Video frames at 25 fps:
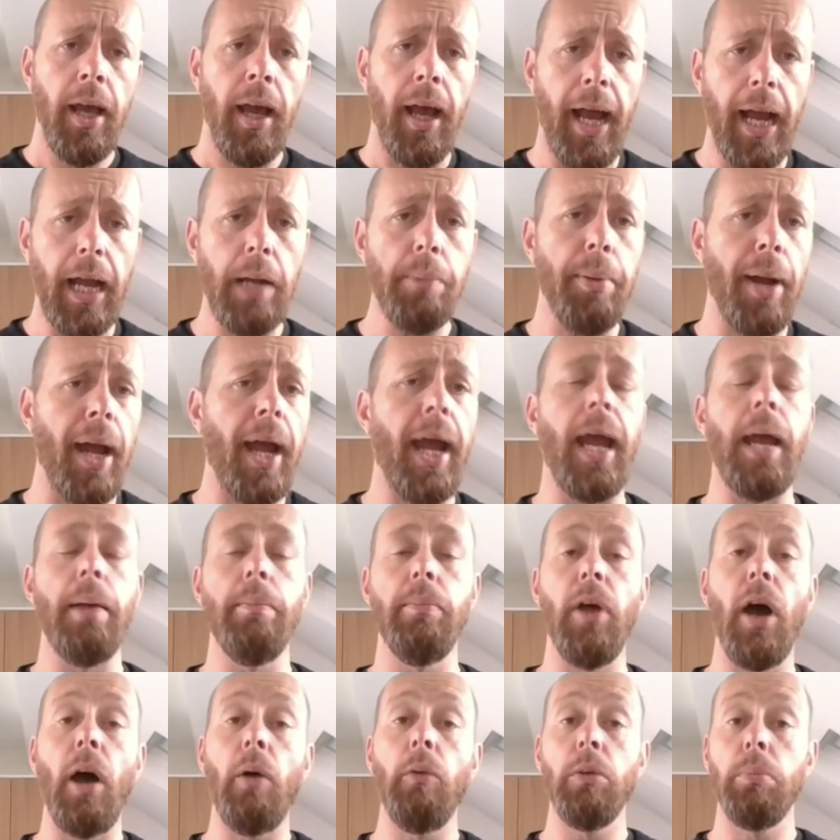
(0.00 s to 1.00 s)
Abraham
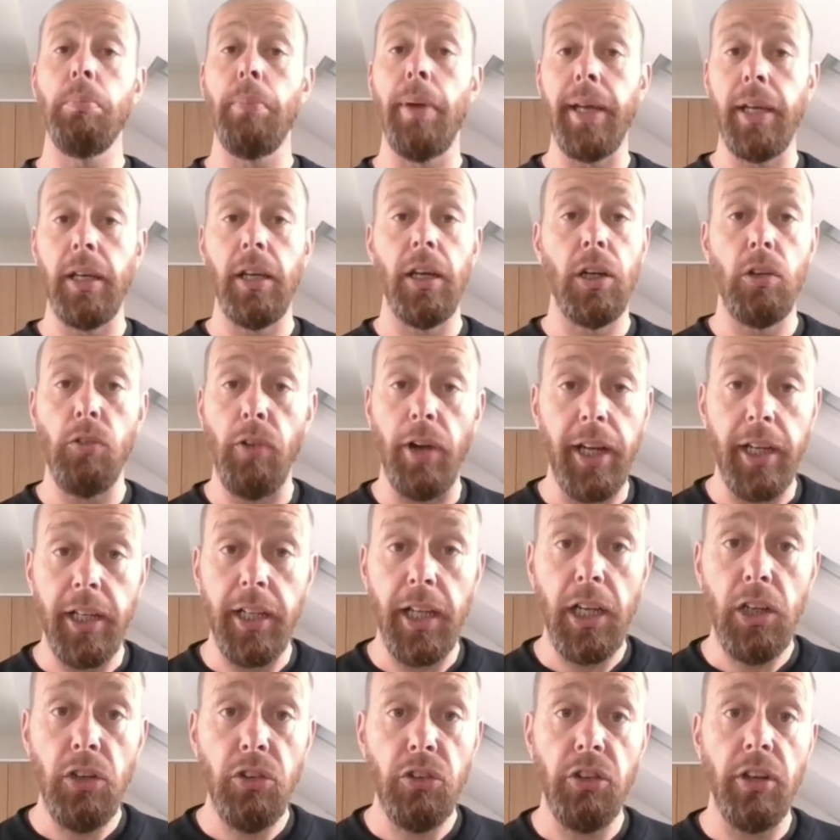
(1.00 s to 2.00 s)
that I would make a great
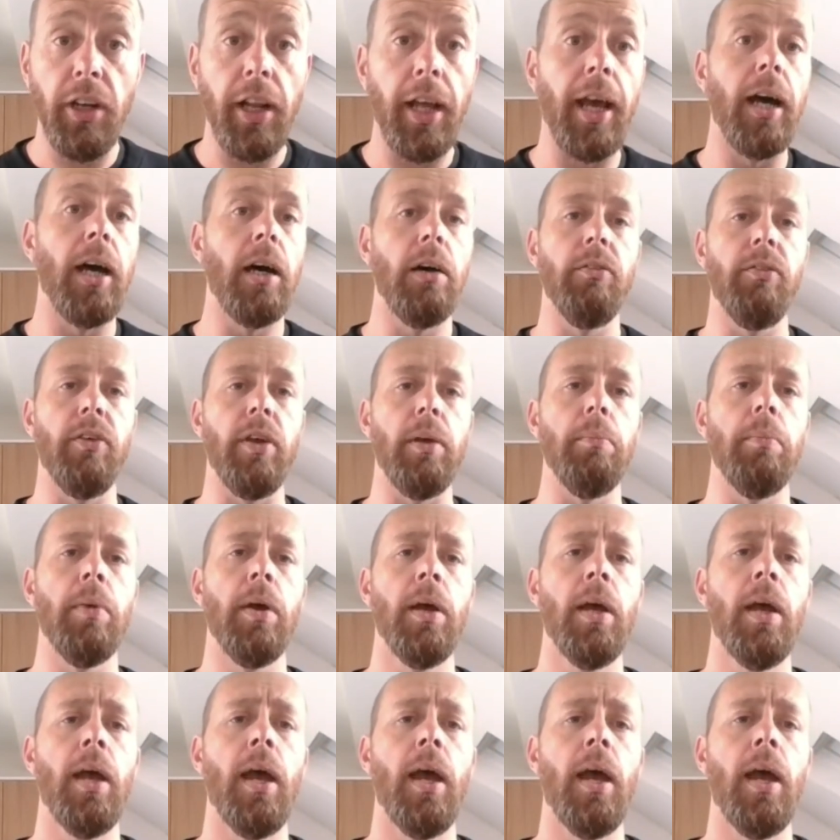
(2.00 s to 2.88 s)
nation out of him,